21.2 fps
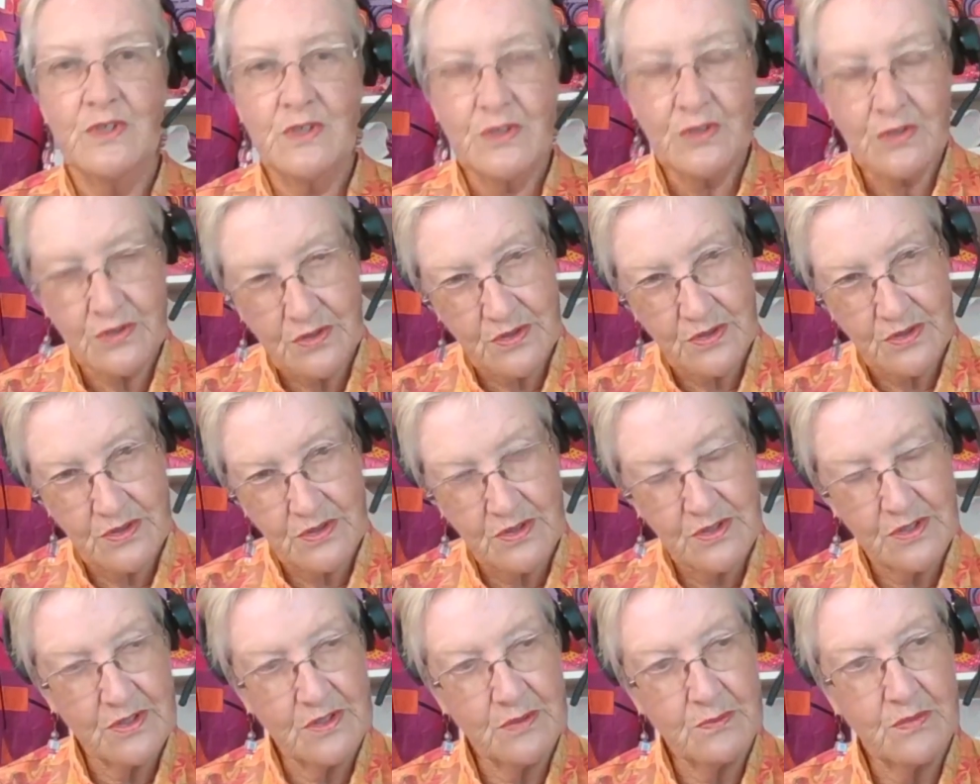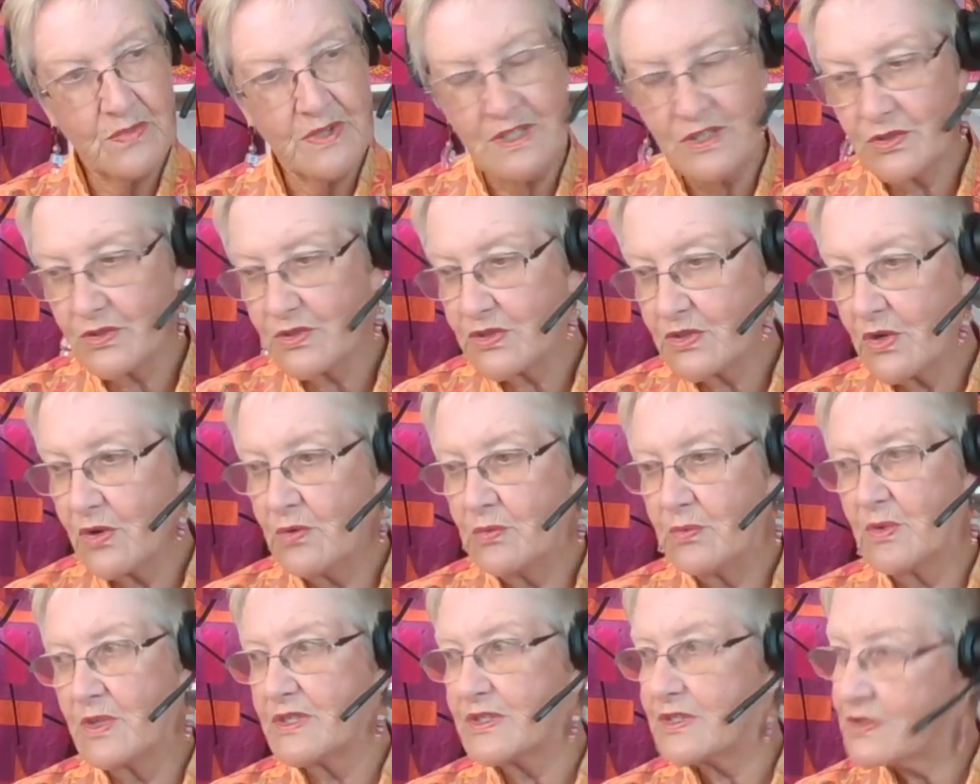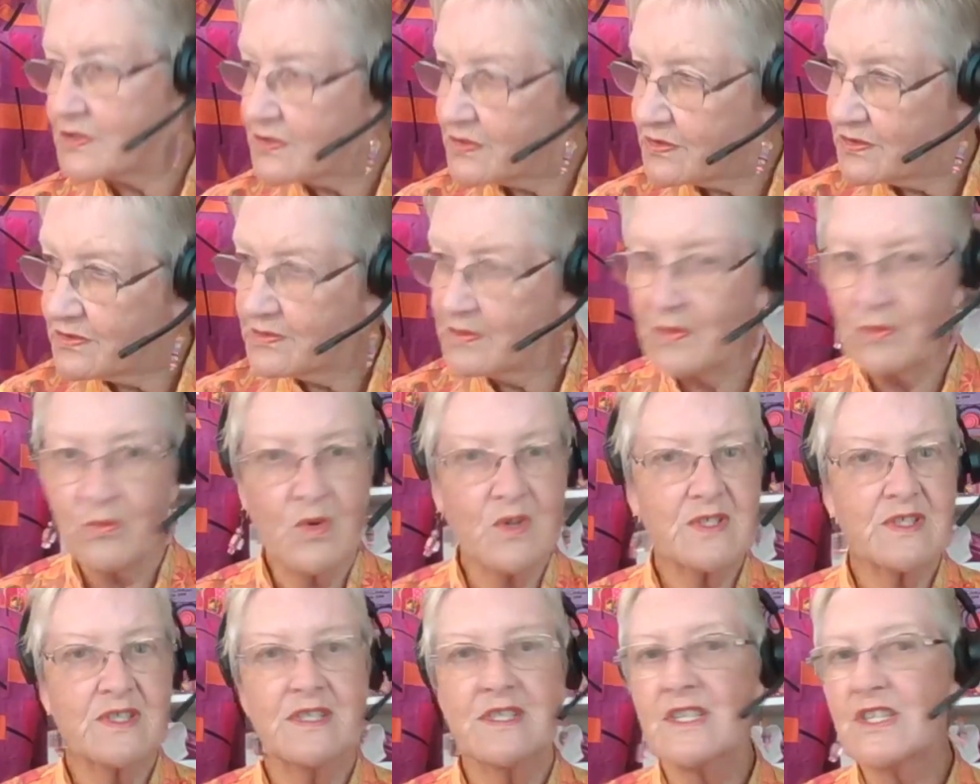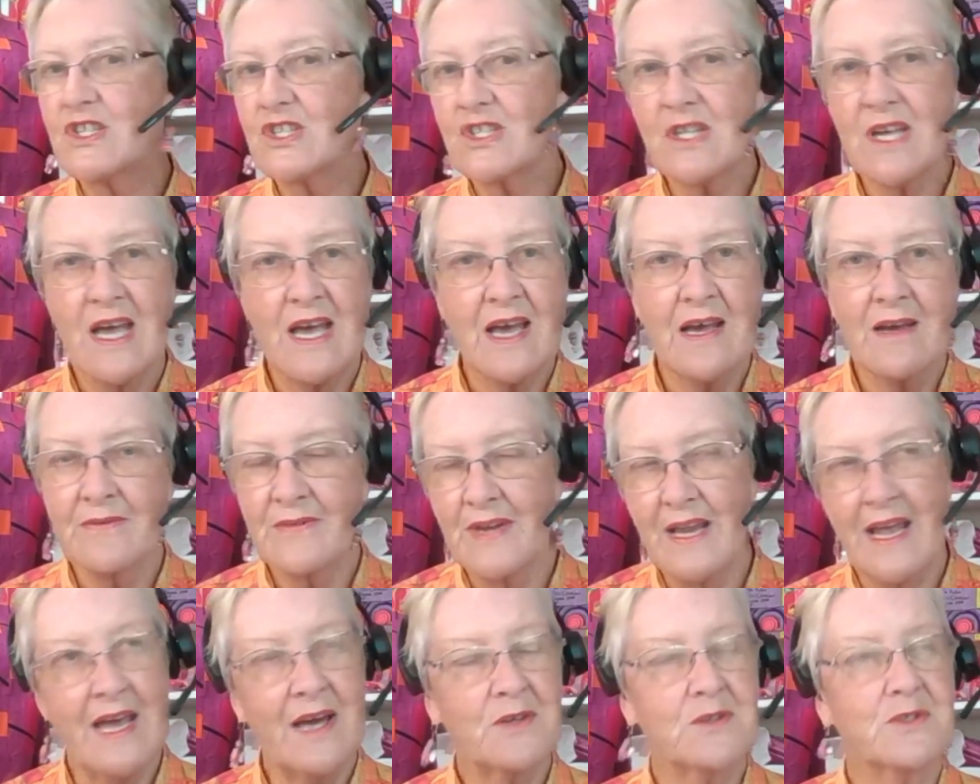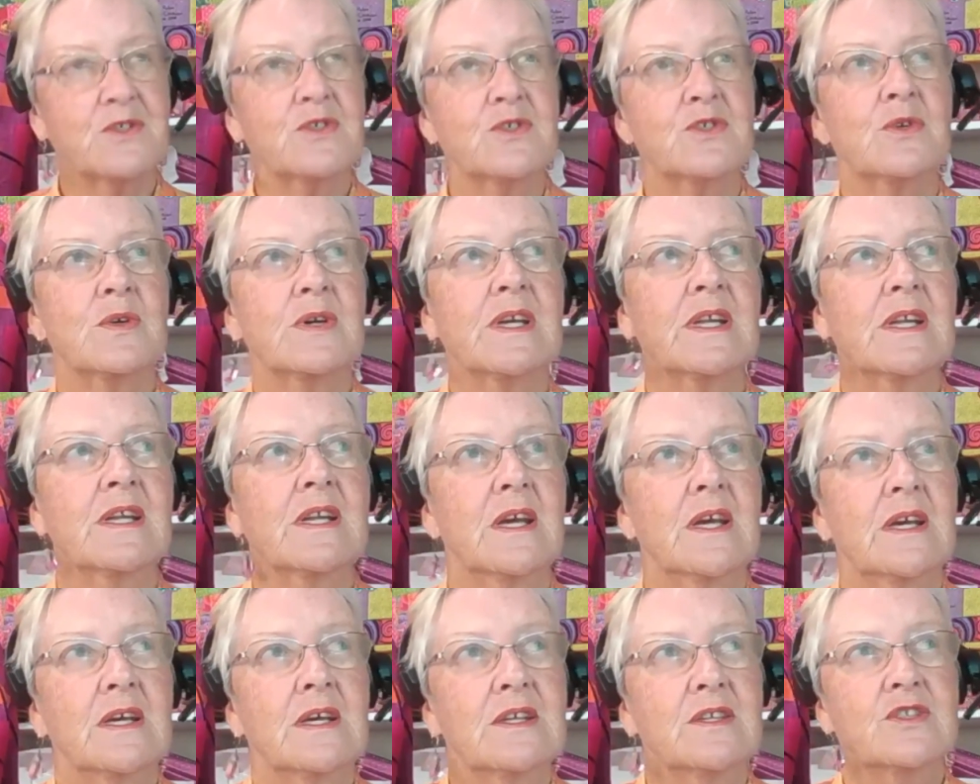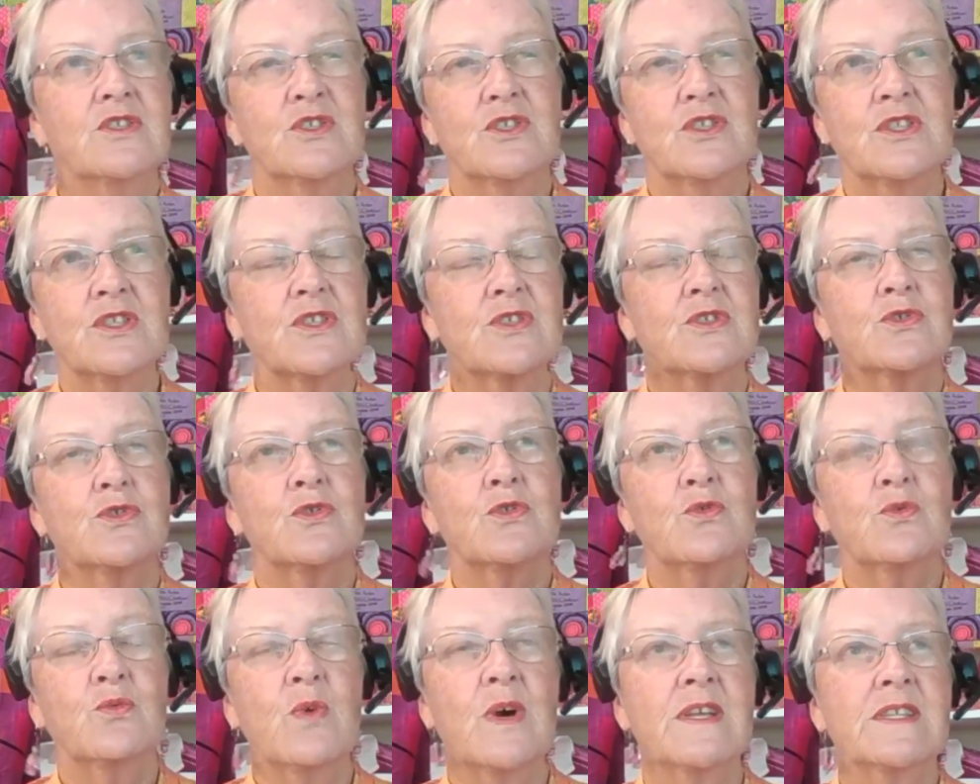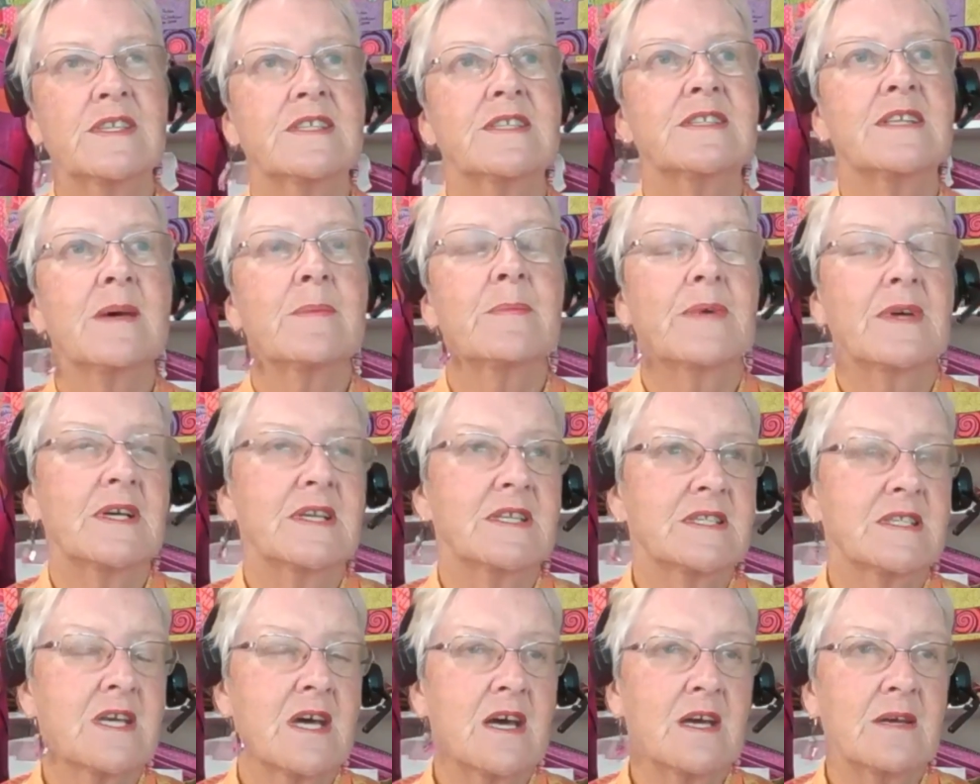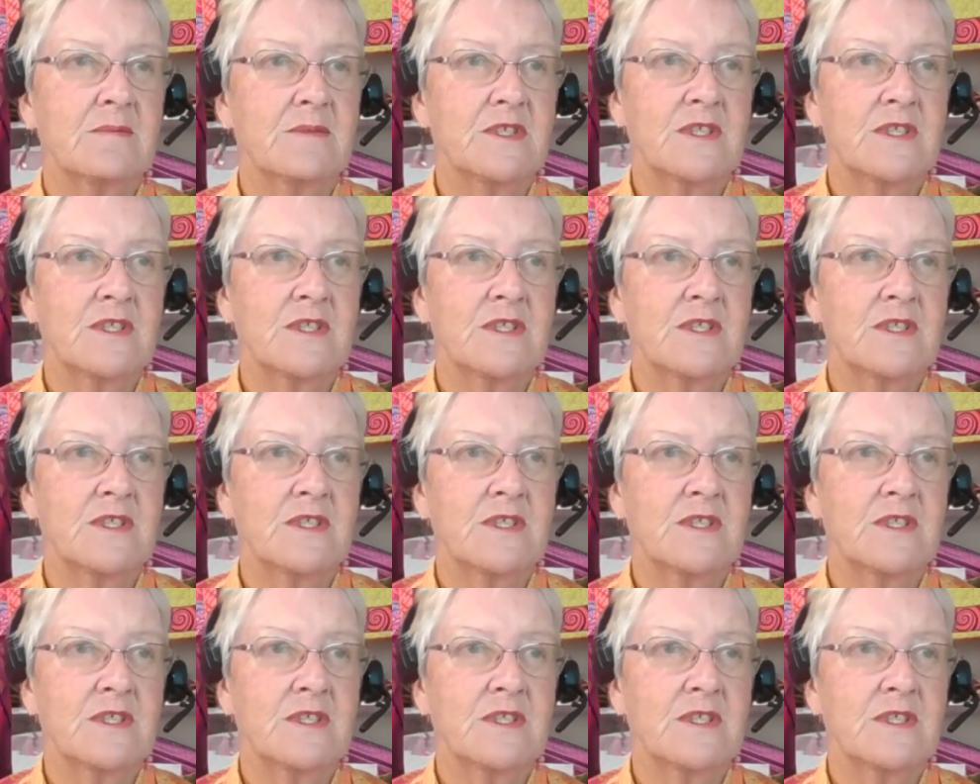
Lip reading: You, when you're told what to do and what stitch to have and how to do it, to just do one step at a time.